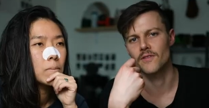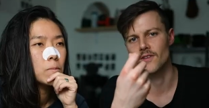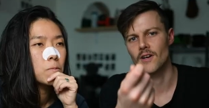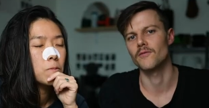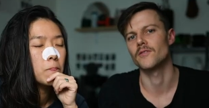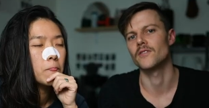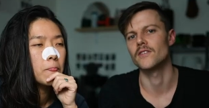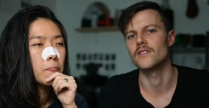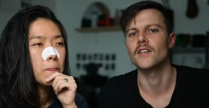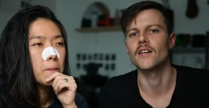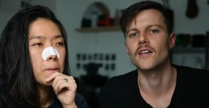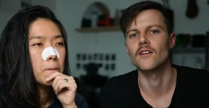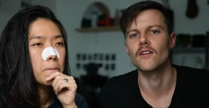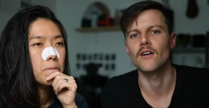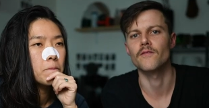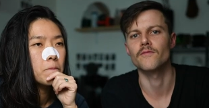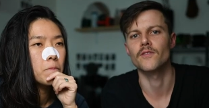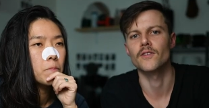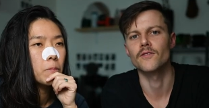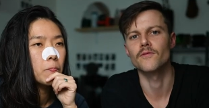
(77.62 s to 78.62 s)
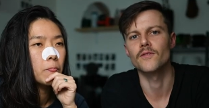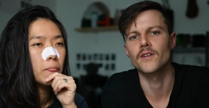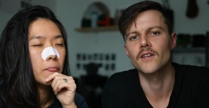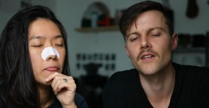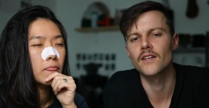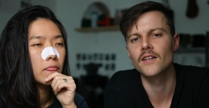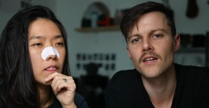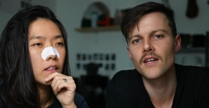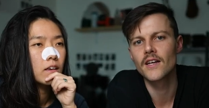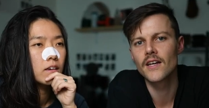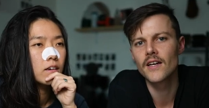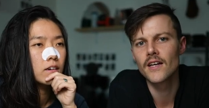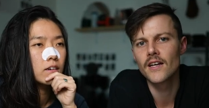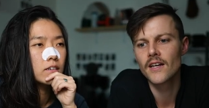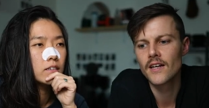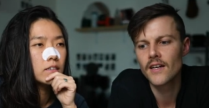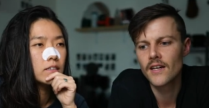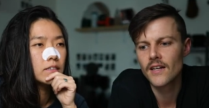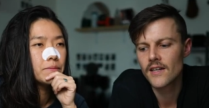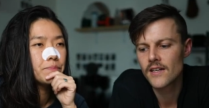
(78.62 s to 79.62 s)
Speaker 1: we thought we were gonna take it off right away.
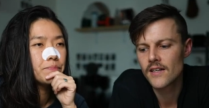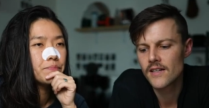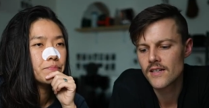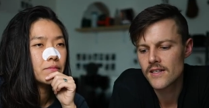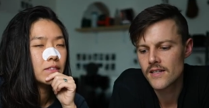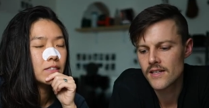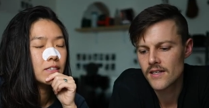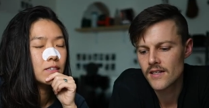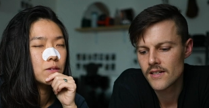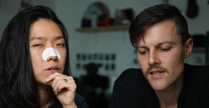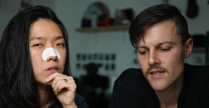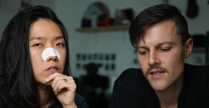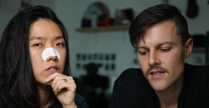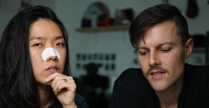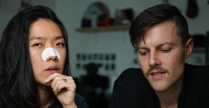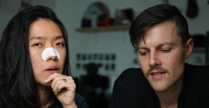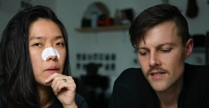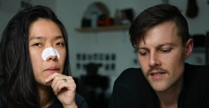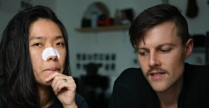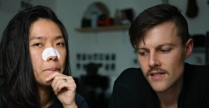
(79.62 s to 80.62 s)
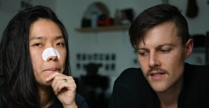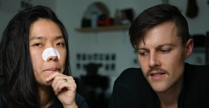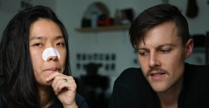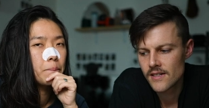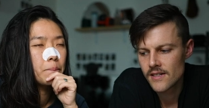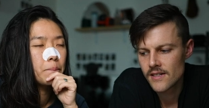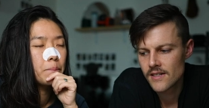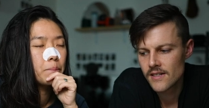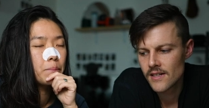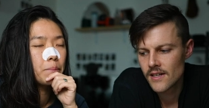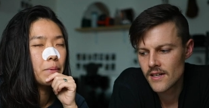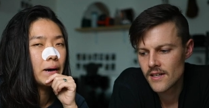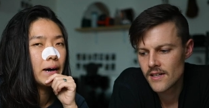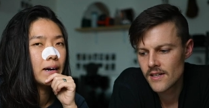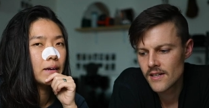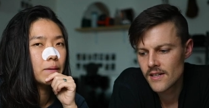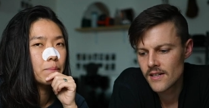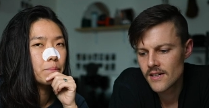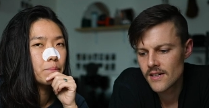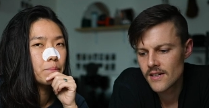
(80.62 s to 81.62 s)
Speaker 2: Yeah, that was
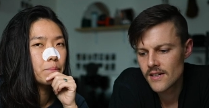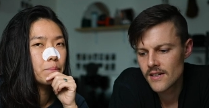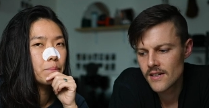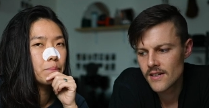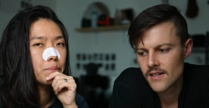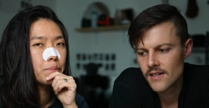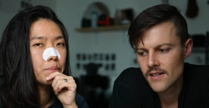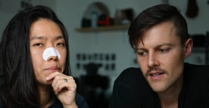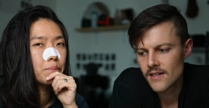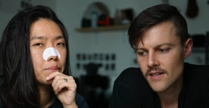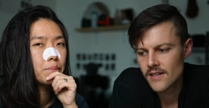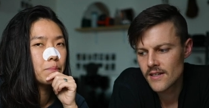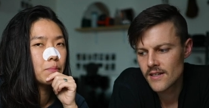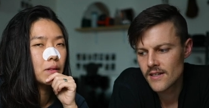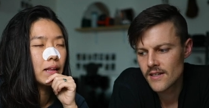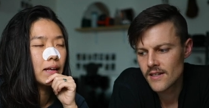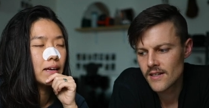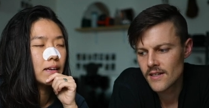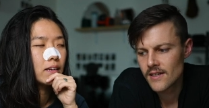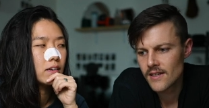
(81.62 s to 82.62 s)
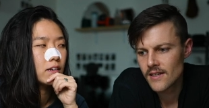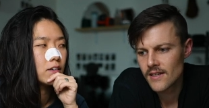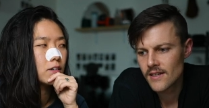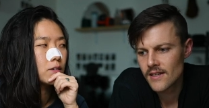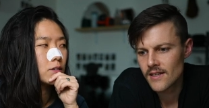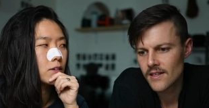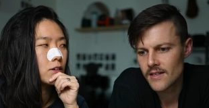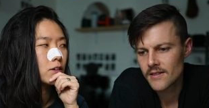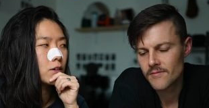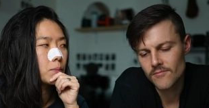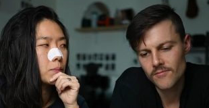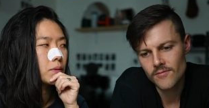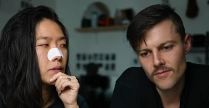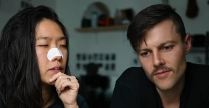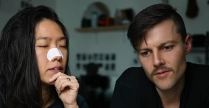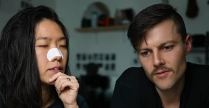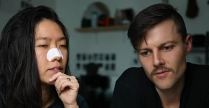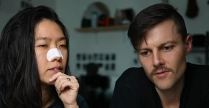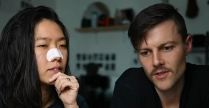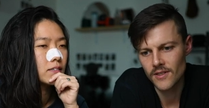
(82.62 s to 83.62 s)
bad planning on our
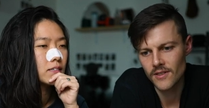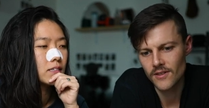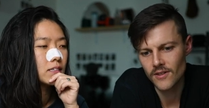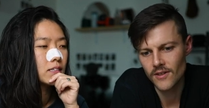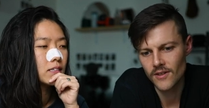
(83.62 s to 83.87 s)
part.
Speaker 1: We didn't